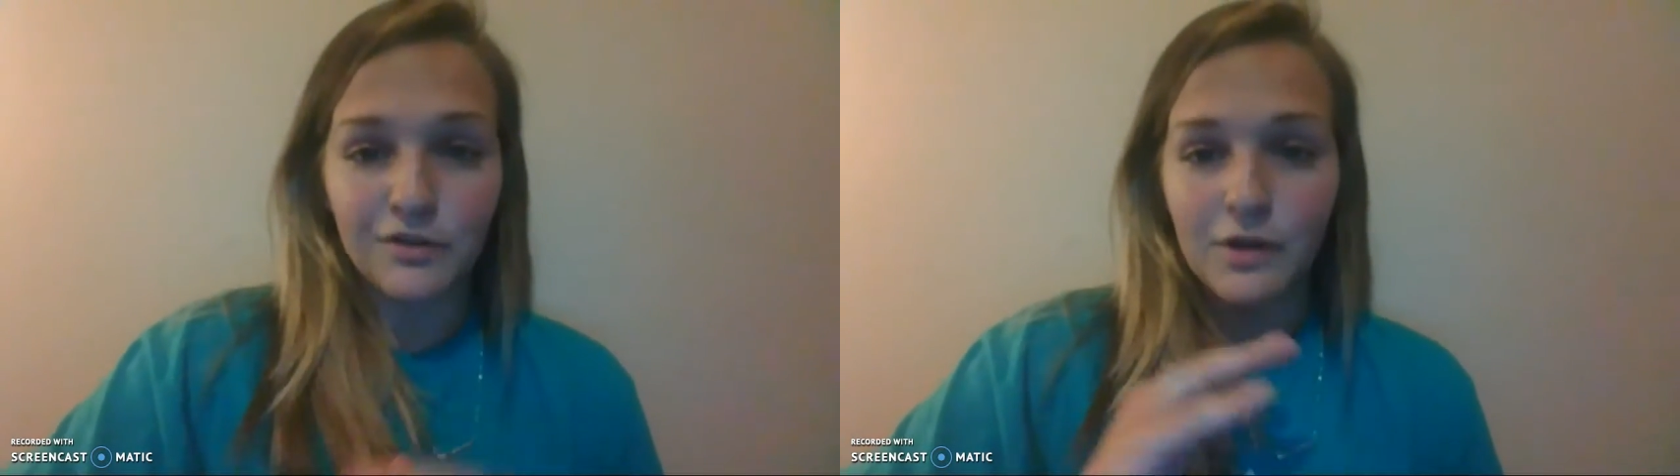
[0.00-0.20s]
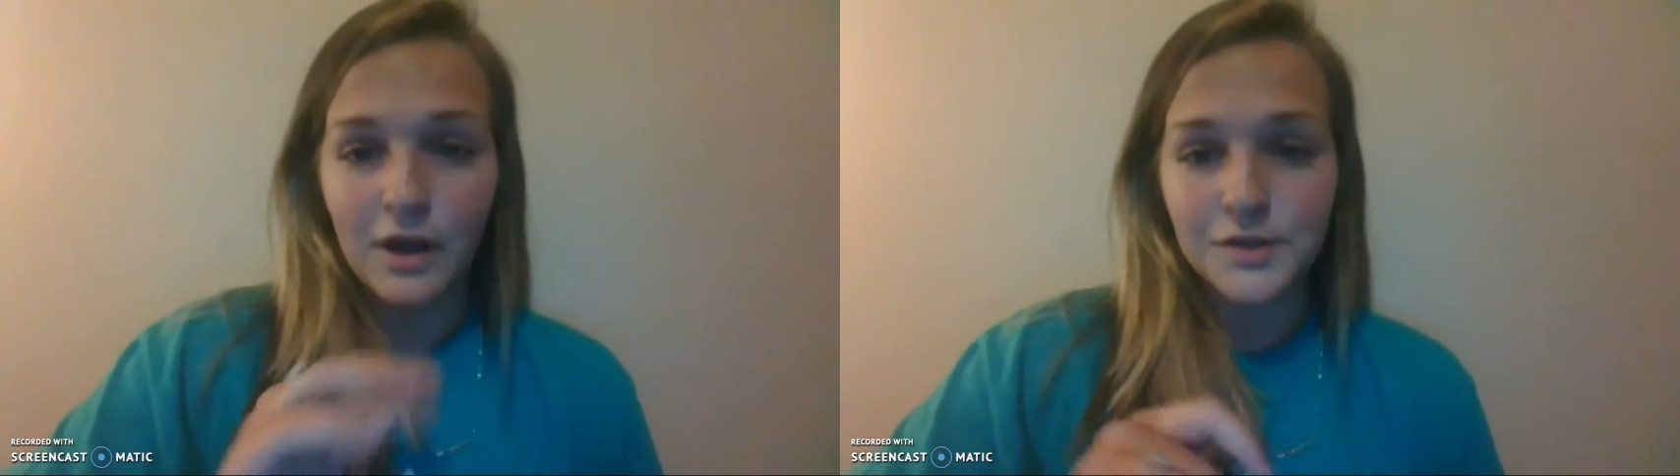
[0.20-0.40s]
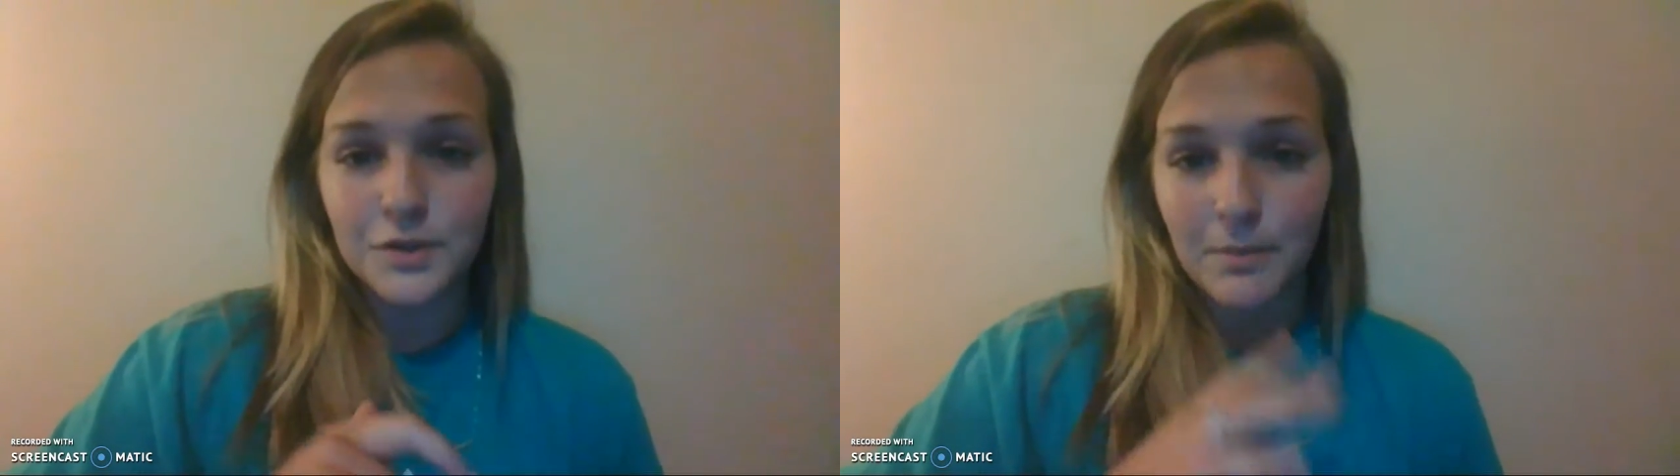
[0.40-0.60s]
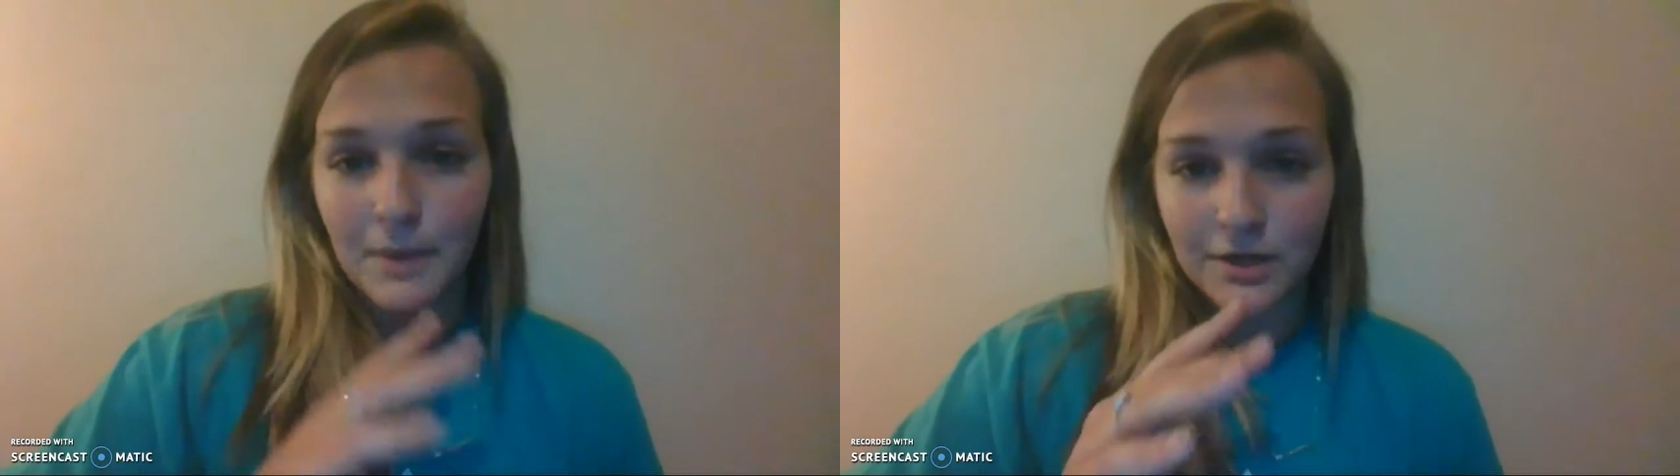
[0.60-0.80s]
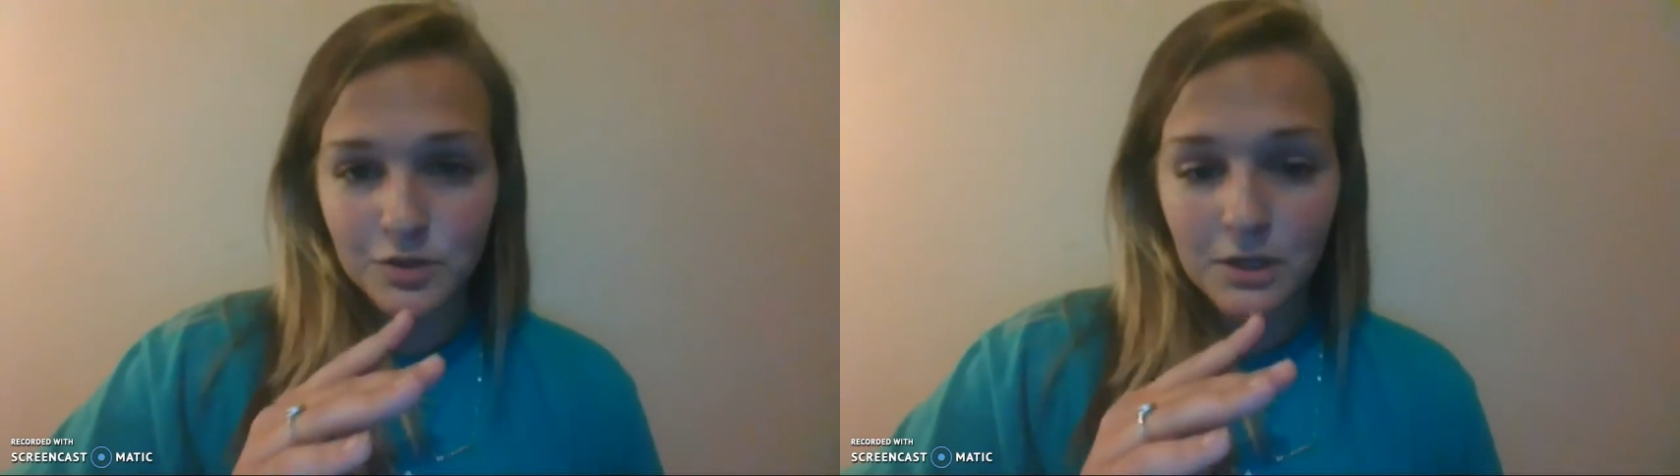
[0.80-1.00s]
of classroom
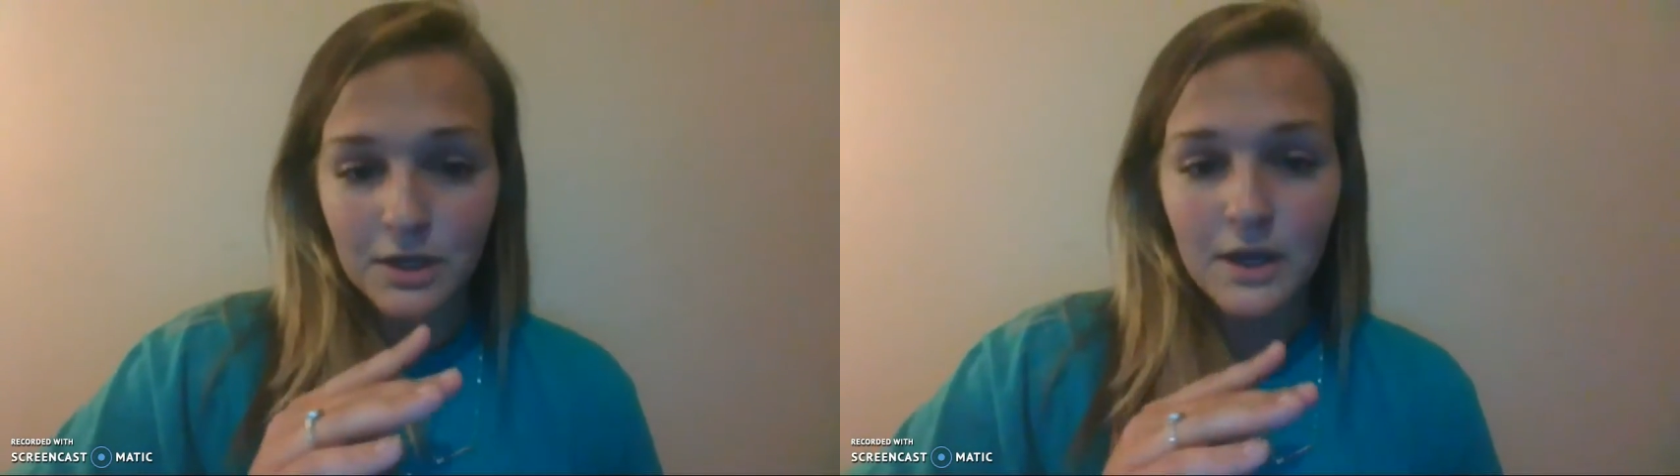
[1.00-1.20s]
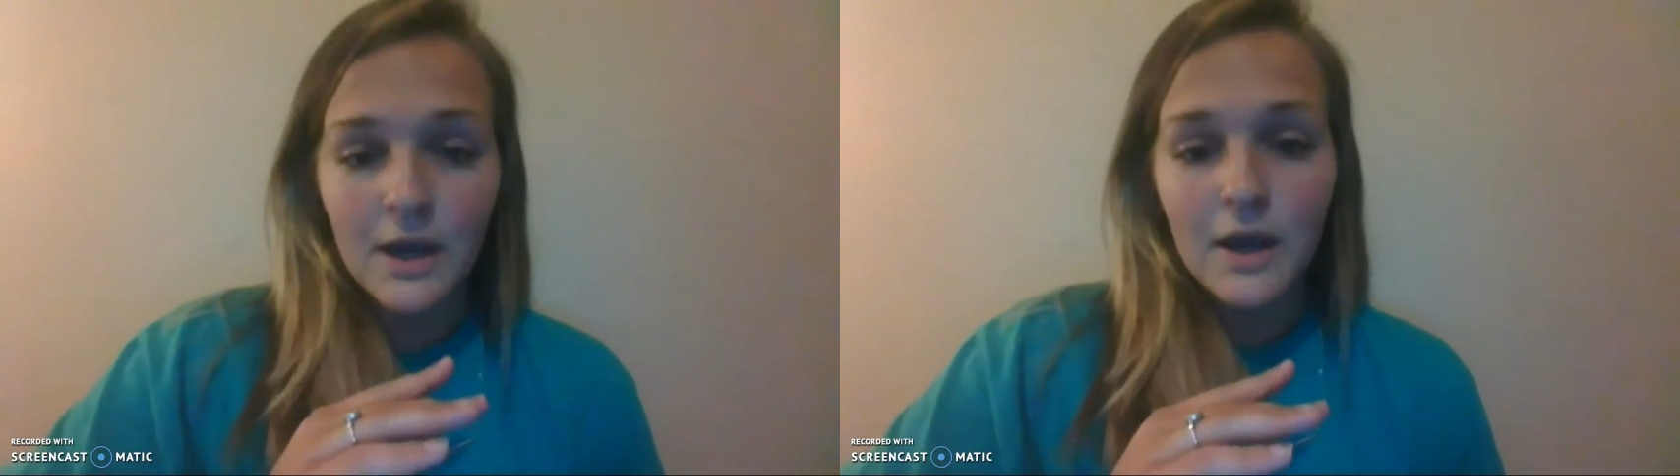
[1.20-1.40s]
management,